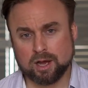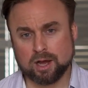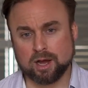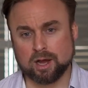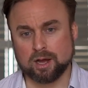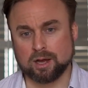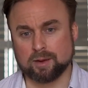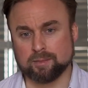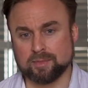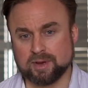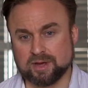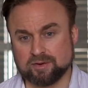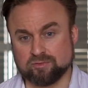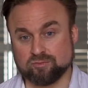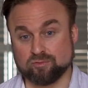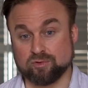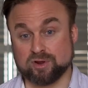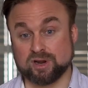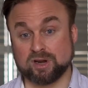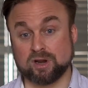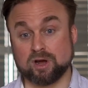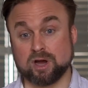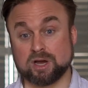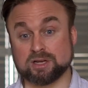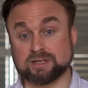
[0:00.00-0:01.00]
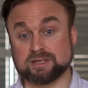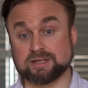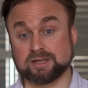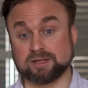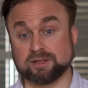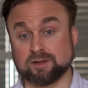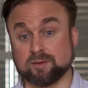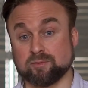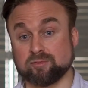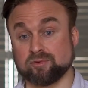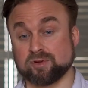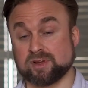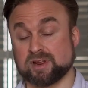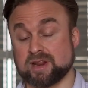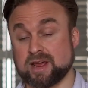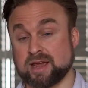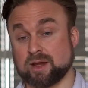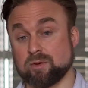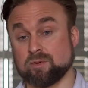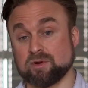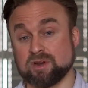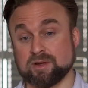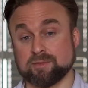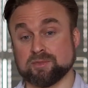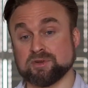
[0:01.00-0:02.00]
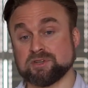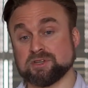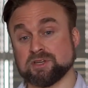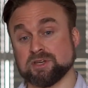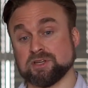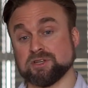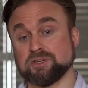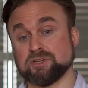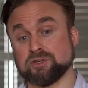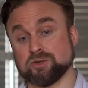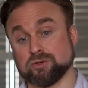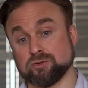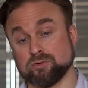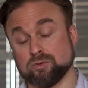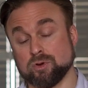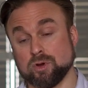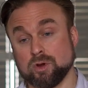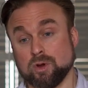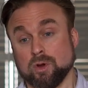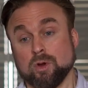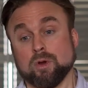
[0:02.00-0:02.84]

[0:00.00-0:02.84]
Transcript: Um, and realizing that bringing equanimity to